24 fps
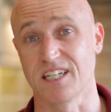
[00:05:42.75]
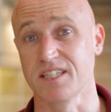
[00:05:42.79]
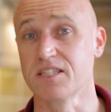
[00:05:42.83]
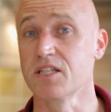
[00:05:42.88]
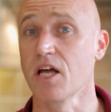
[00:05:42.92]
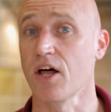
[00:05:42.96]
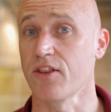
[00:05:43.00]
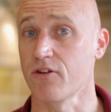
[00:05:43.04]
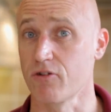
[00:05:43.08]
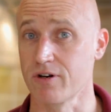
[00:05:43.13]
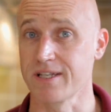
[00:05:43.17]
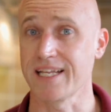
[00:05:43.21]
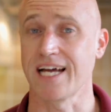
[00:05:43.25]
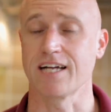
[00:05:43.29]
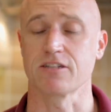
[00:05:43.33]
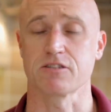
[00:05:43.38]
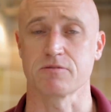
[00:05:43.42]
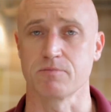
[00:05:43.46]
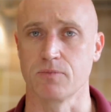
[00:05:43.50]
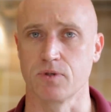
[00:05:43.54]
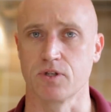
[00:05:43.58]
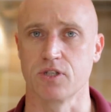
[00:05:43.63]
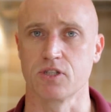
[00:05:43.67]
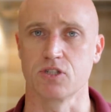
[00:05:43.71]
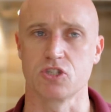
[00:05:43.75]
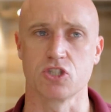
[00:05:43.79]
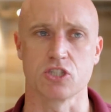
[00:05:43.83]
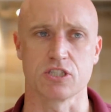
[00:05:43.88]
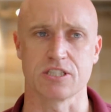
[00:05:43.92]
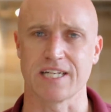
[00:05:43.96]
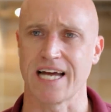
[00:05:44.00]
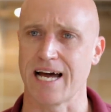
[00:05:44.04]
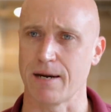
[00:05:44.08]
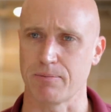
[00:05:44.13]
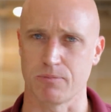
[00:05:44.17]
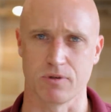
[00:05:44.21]
another announcement that
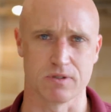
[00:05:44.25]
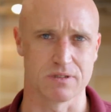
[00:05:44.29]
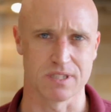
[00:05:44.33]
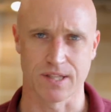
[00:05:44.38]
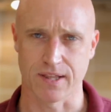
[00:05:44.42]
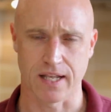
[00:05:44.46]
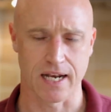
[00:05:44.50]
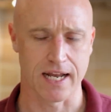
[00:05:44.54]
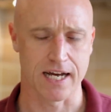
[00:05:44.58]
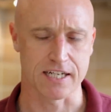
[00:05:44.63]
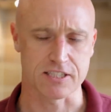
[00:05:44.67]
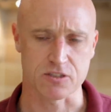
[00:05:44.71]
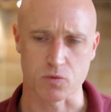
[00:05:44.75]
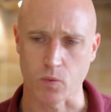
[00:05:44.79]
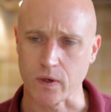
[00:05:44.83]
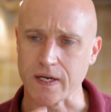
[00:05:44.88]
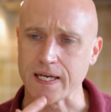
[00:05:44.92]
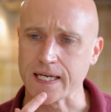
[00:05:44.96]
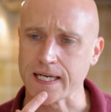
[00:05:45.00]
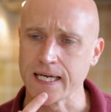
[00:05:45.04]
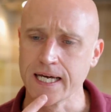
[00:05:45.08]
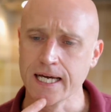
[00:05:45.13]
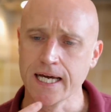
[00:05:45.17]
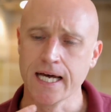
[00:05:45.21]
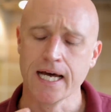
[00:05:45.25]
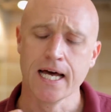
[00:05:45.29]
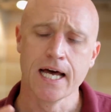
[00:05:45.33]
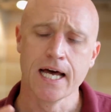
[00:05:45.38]
just happened in the last week.